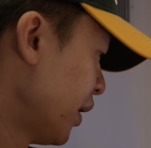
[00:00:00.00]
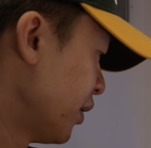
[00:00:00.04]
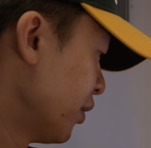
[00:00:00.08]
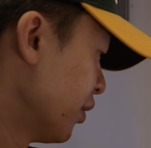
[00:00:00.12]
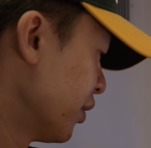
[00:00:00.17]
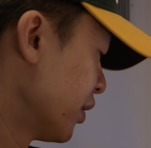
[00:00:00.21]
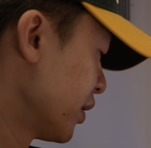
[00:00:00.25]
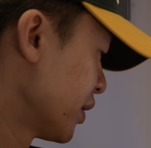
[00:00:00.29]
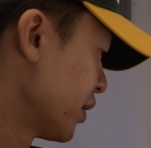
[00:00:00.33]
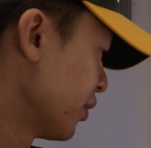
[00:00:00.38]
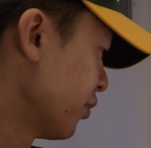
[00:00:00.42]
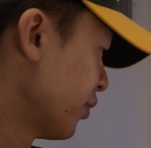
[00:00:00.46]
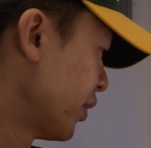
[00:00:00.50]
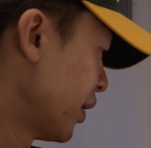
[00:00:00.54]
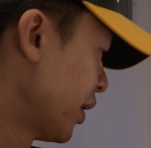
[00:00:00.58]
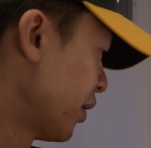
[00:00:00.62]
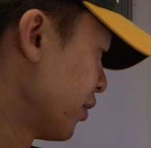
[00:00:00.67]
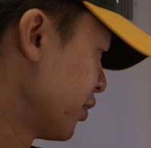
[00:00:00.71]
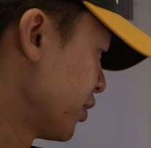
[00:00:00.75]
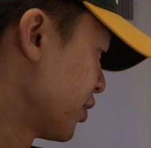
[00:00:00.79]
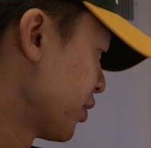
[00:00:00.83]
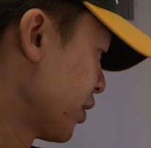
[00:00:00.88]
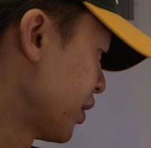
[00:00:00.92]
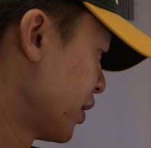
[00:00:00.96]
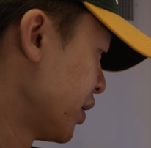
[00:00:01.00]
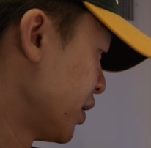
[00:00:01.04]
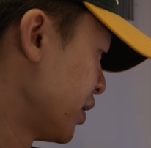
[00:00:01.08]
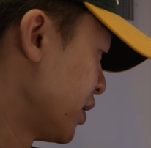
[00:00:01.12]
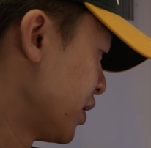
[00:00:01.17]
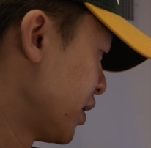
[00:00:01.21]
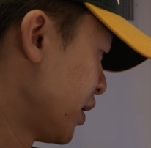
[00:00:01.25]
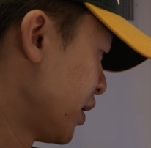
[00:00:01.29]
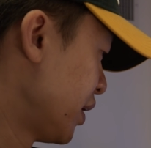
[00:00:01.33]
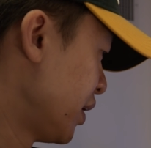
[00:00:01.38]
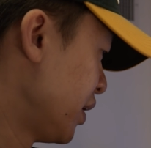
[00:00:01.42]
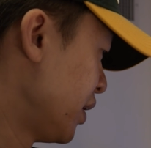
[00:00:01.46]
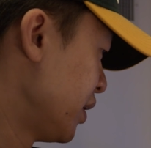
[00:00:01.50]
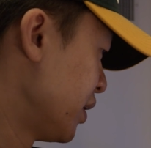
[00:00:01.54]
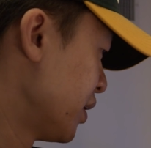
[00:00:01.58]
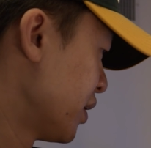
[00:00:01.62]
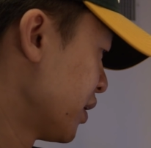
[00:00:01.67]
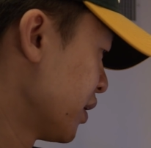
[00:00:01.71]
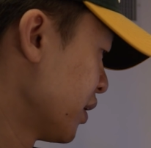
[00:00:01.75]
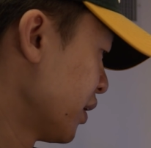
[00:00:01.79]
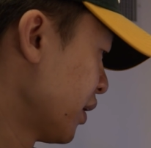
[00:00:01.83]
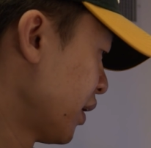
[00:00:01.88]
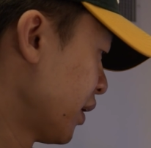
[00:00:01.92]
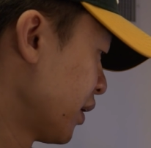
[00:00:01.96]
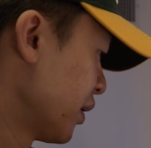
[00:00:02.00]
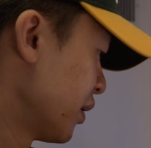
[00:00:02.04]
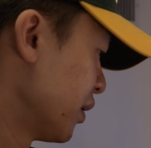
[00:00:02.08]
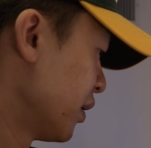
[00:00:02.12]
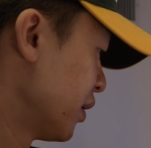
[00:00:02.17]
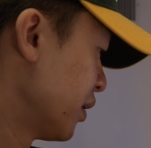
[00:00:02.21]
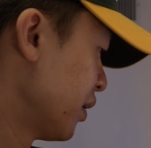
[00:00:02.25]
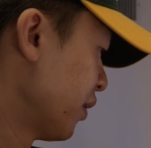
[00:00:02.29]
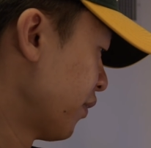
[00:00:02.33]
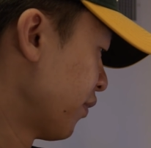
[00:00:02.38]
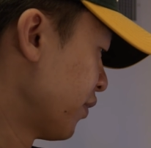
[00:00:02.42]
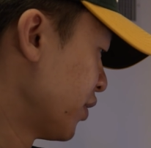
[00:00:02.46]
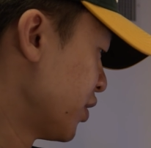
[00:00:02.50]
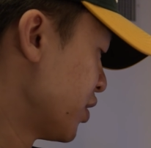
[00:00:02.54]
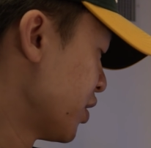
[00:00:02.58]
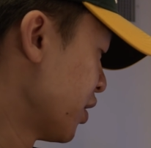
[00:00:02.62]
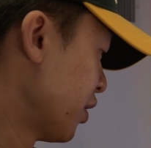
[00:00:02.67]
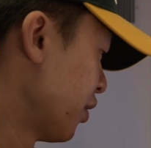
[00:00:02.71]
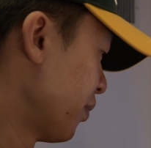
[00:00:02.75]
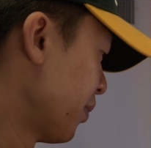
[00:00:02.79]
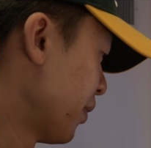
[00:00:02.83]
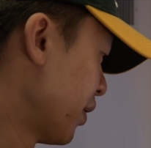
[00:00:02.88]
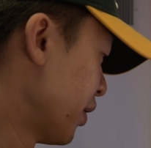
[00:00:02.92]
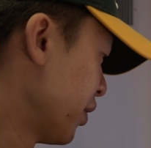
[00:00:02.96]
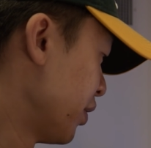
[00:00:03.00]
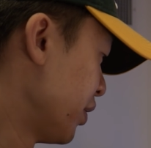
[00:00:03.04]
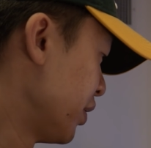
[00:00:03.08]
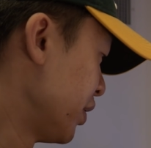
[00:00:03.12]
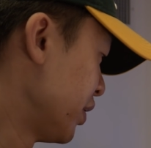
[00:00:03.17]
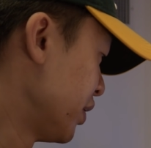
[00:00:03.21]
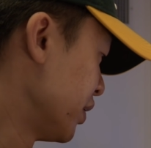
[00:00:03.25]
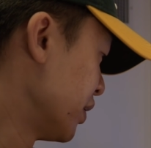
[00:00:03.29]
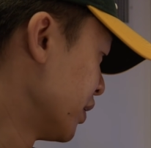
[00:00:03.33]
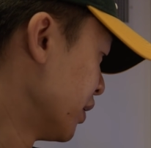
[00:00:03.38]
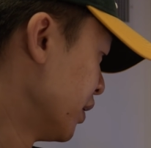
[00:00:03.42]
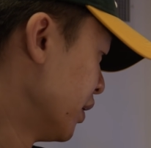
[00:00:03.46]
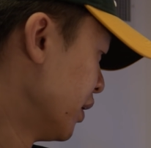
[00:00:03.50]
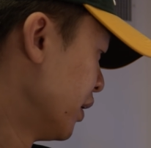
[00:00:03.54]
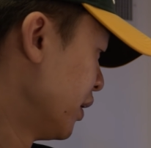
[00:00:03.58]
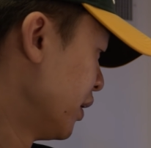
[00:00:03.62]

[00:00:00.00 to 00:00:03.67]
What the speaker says: I noticed when I was trying to change like different shutter priorities,